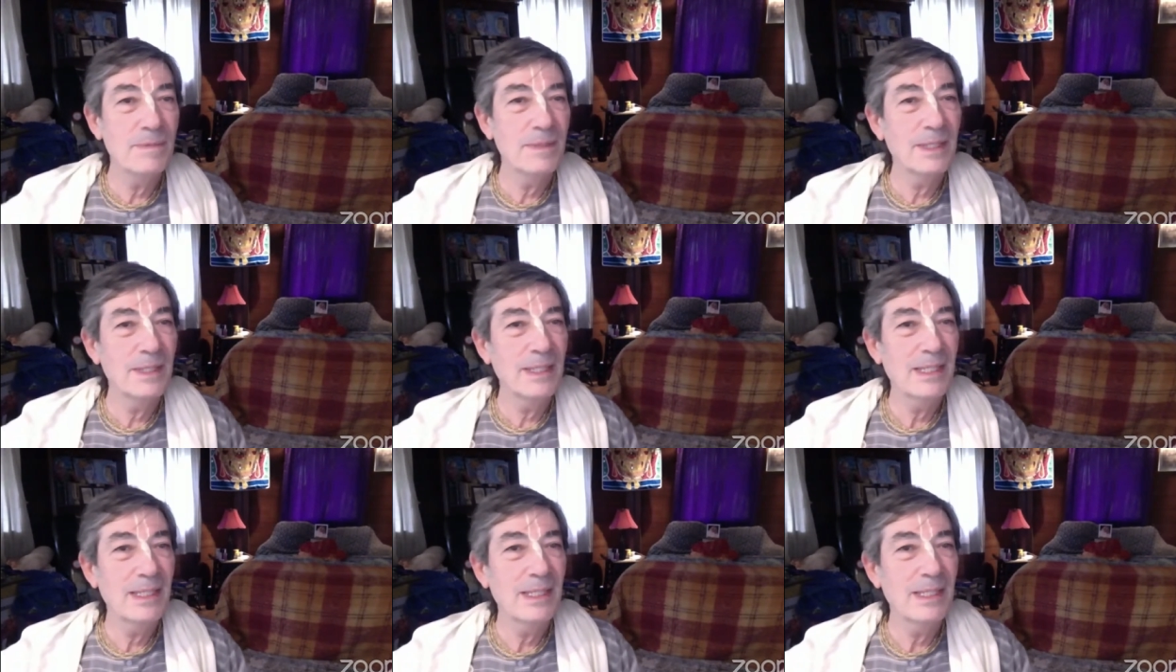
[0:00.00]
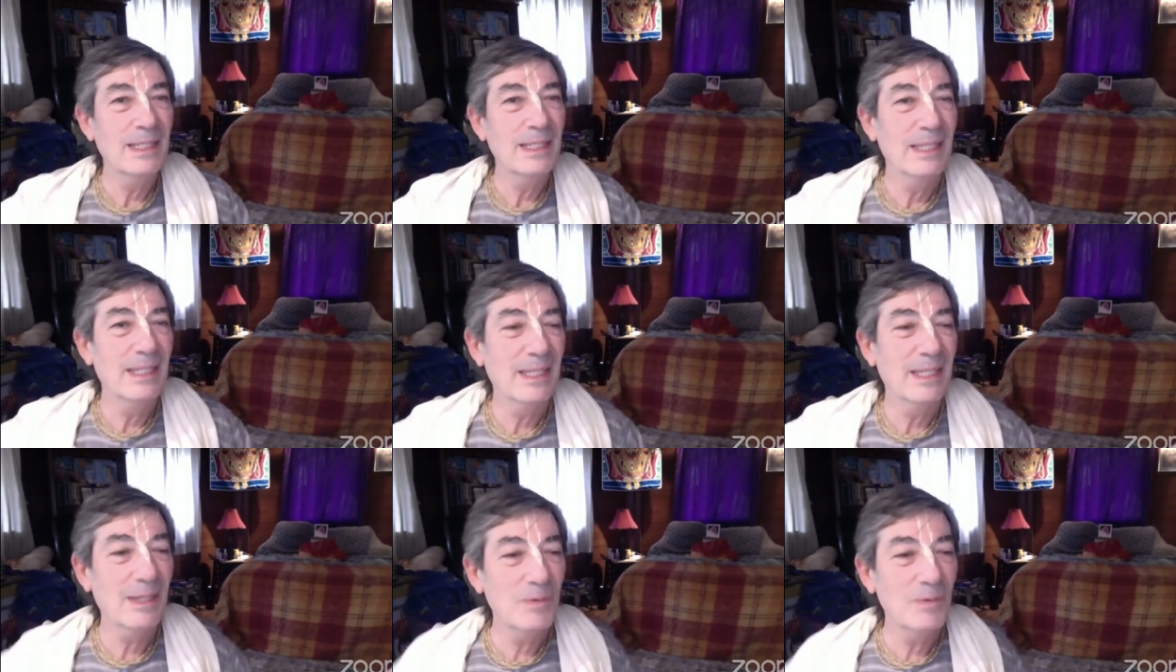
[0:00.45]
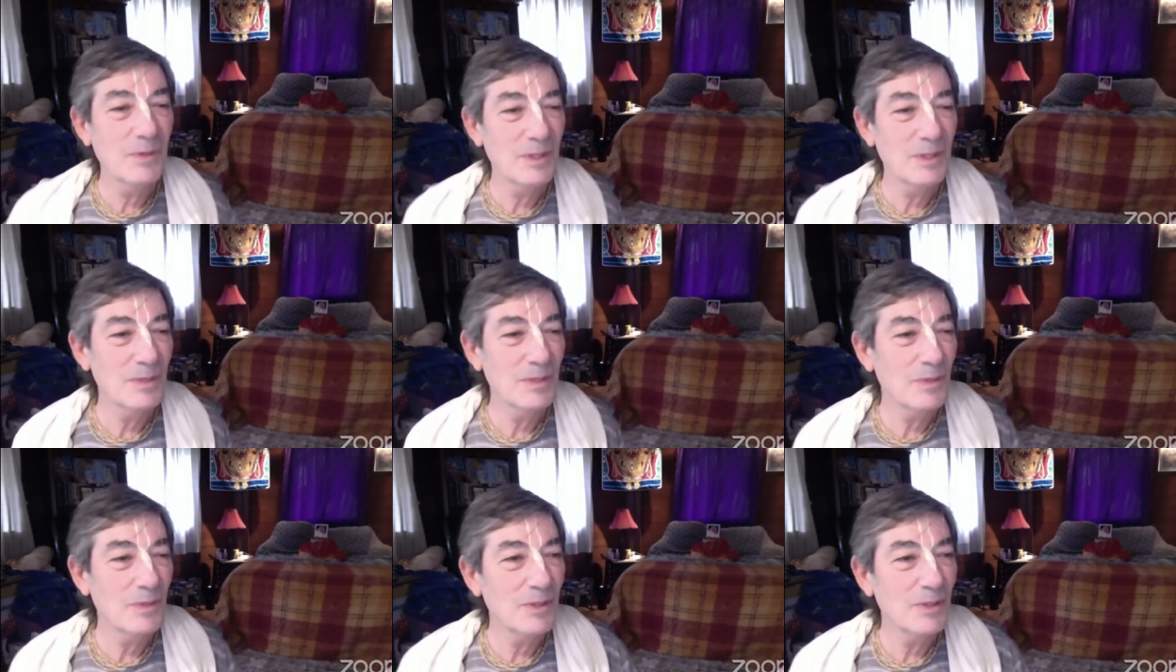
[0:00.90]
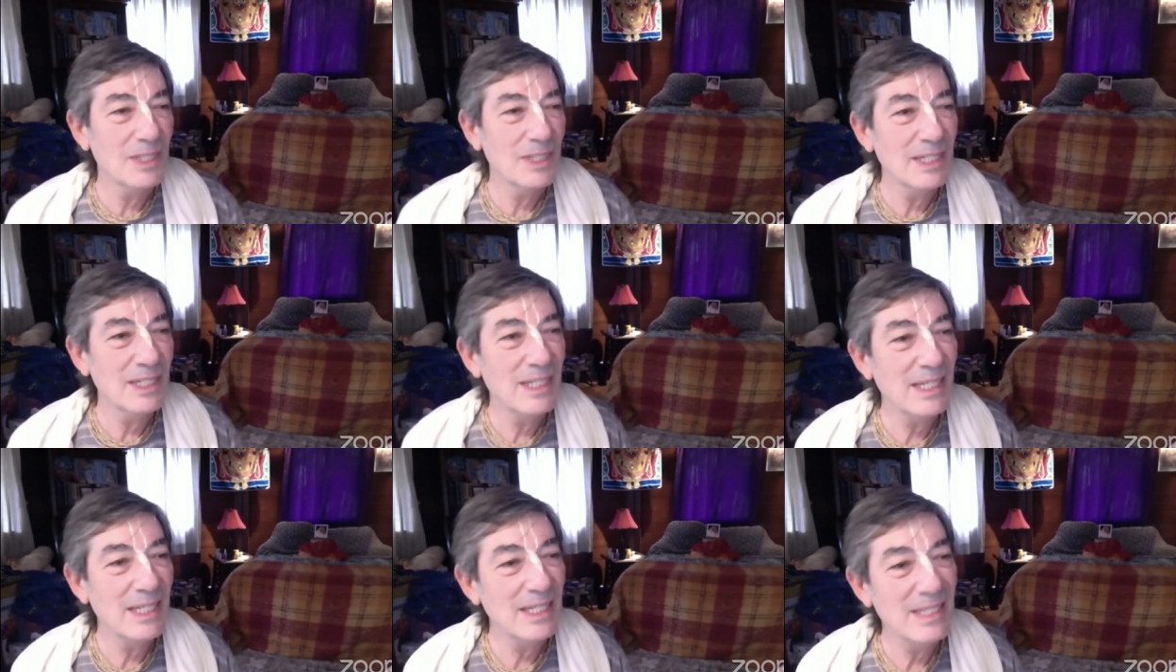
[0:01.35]
and I was
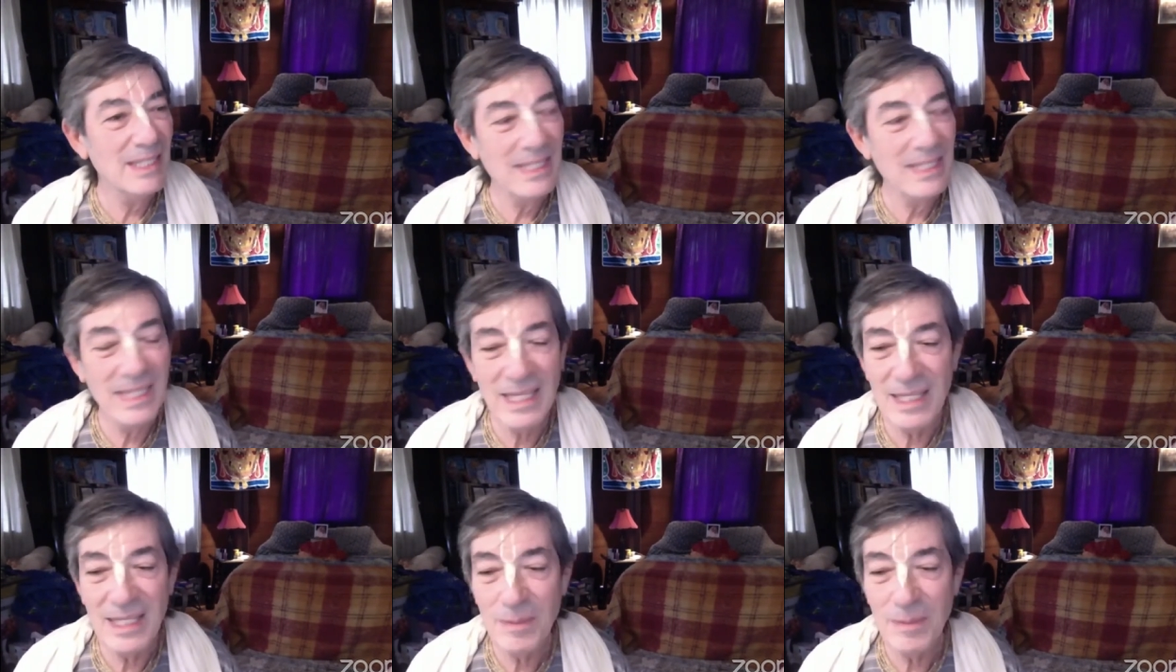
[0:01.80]
watching the other day,